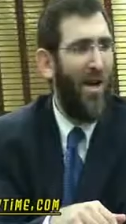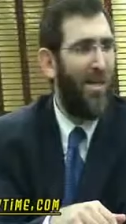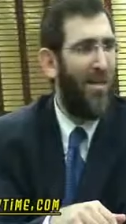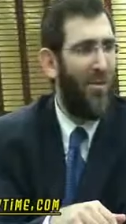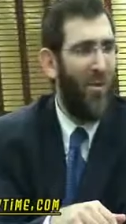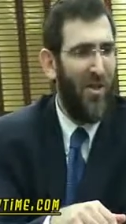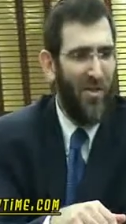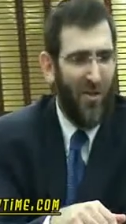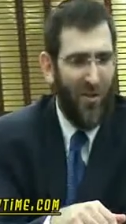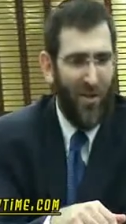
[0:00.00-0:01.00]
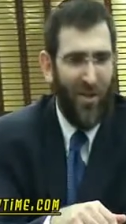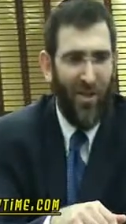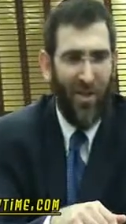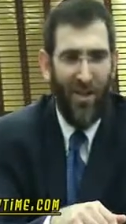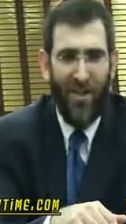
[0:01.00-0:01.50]
you're asking these questions to?
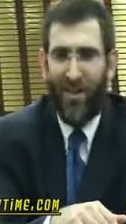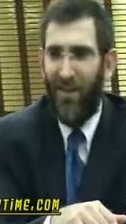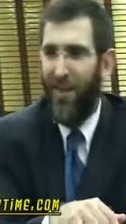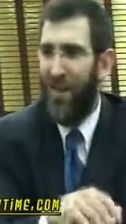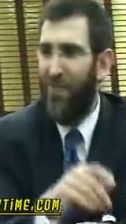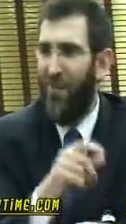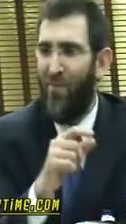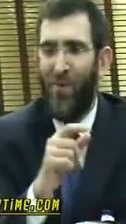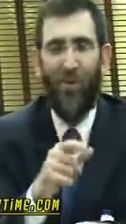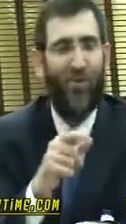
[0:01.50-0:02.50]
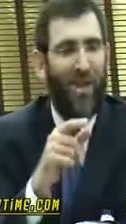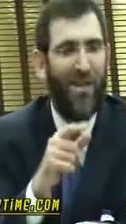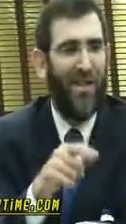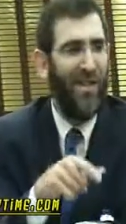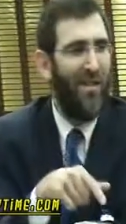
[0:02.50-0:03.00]
That's Rav Moshe
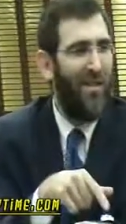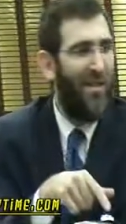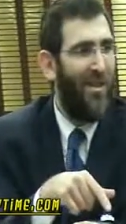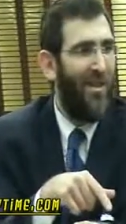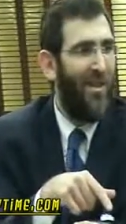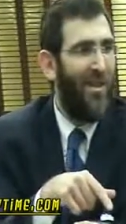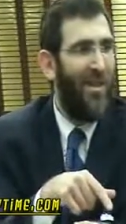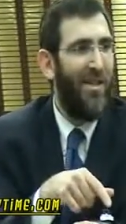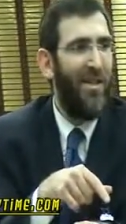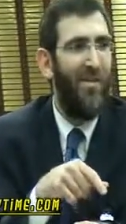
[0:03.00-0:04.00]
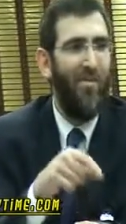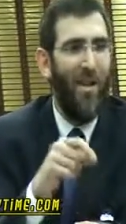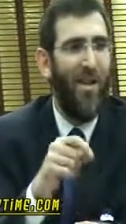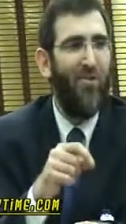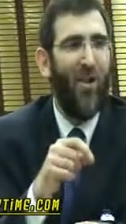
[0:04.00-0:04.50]
Feinstein. He is the
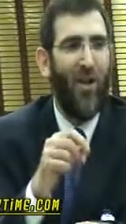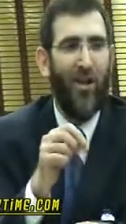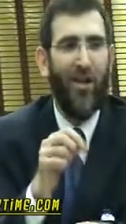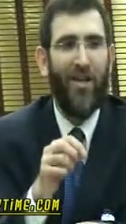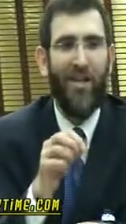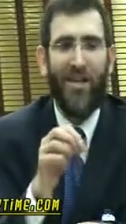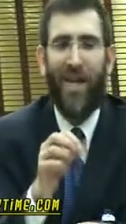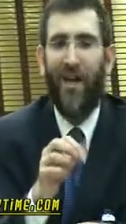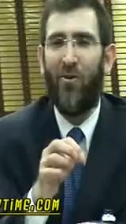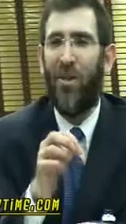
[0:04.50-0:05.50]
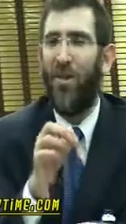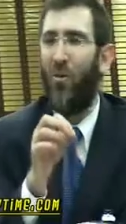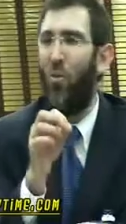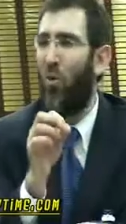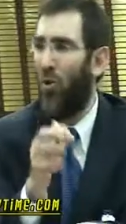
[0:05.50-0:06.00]
major halachic decider
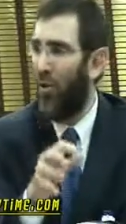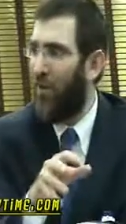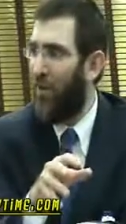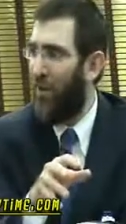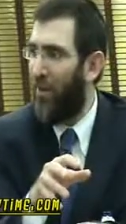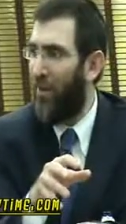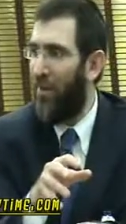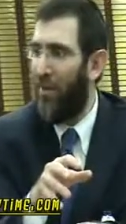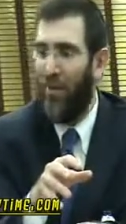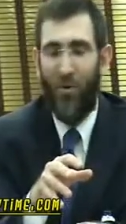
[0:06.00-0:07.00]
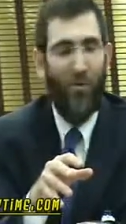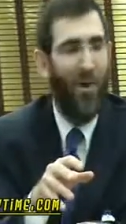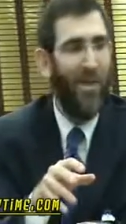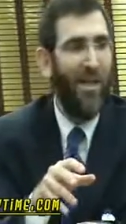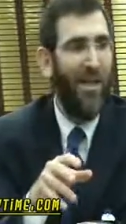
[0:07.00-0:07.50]
in the world. Do you
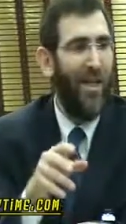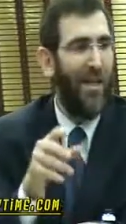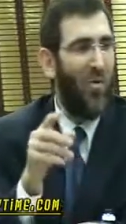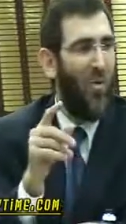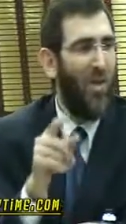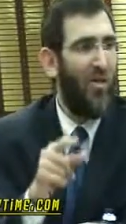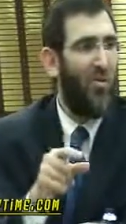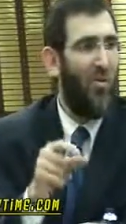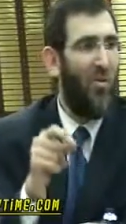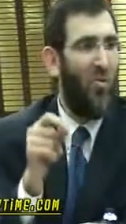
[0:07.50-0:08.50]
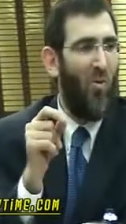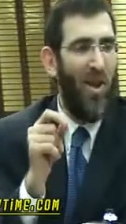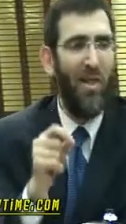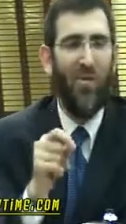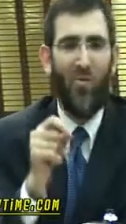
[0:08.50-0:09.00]
realize that he gets questions from the
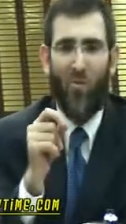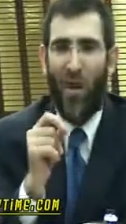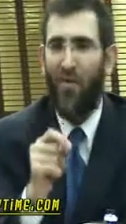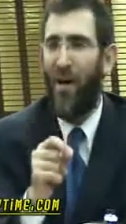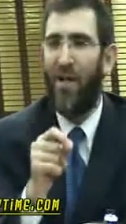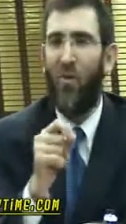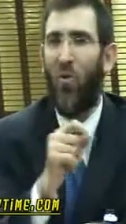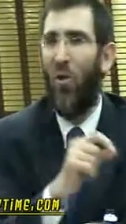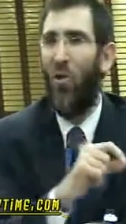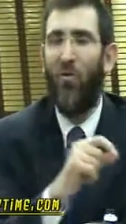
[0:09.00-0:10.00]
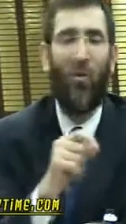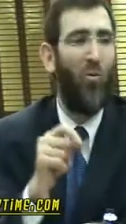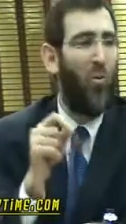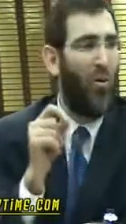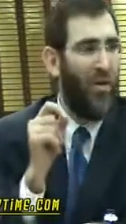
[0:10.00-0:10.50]
greatest rabbis all over
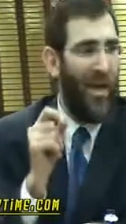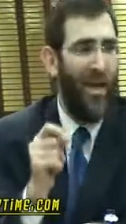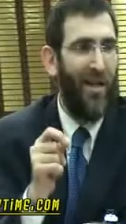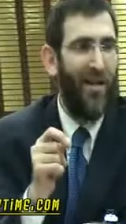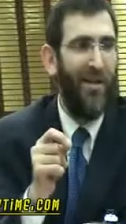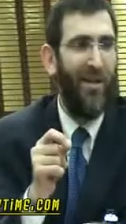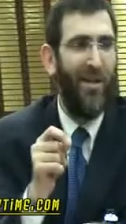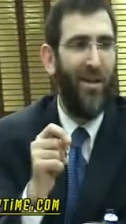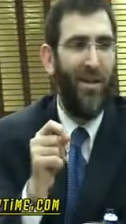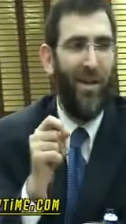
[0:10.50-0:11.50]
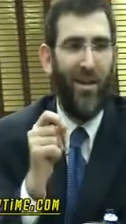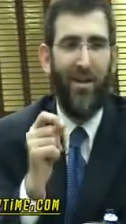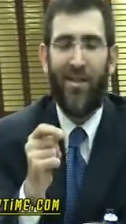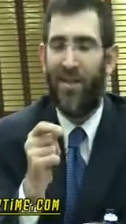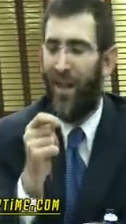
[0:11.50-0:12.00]
the world daily?
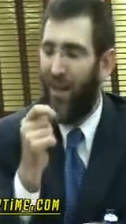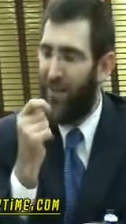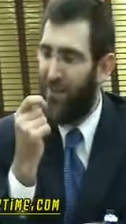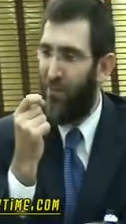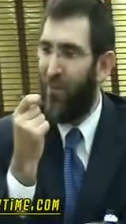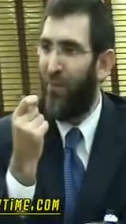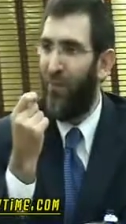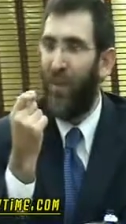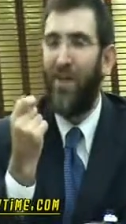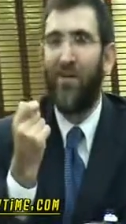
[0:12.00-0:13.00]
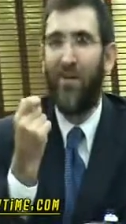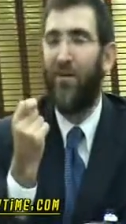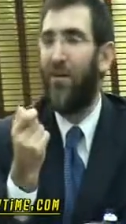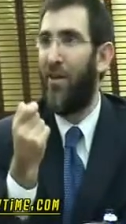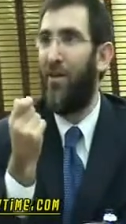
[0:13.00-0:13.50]
And he decides really the fate,
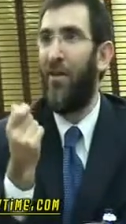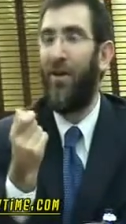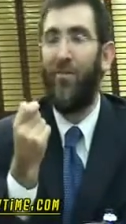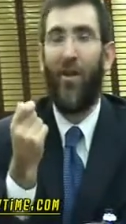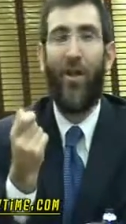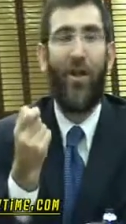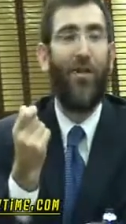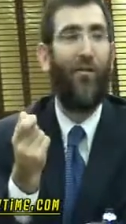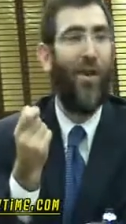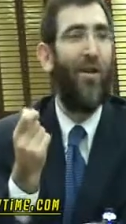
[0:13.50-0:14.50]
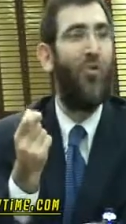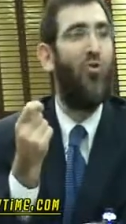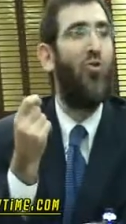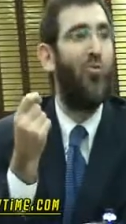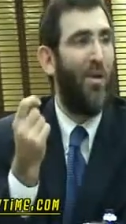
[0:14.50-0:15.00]
you know, of the halachic fate of
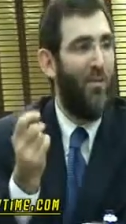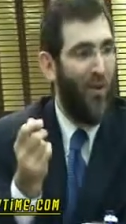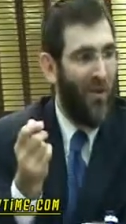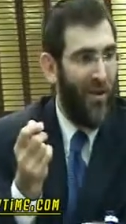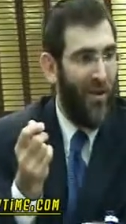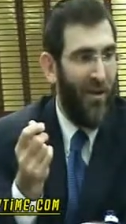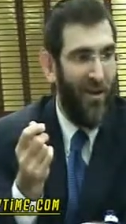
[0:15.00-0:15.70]
the Jewish people?